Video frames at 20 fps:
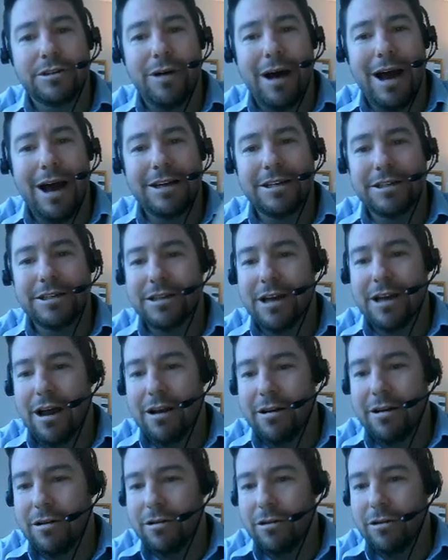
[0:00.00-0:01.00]
So I just
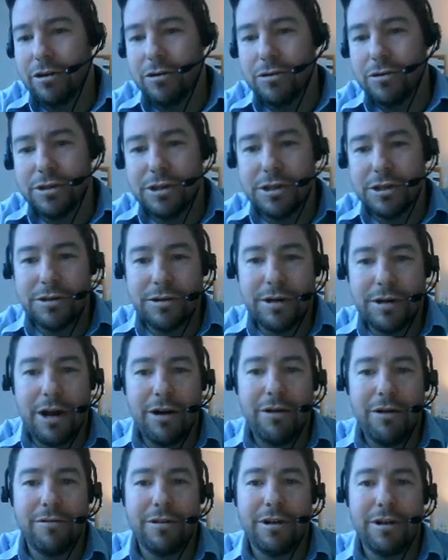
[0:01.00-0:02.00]
gotten used to doing
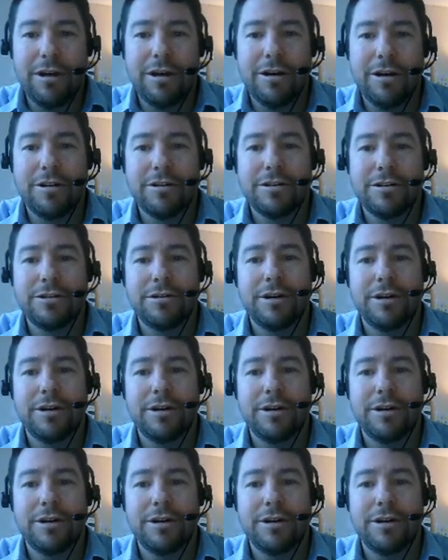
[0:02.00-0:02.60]
that over the years.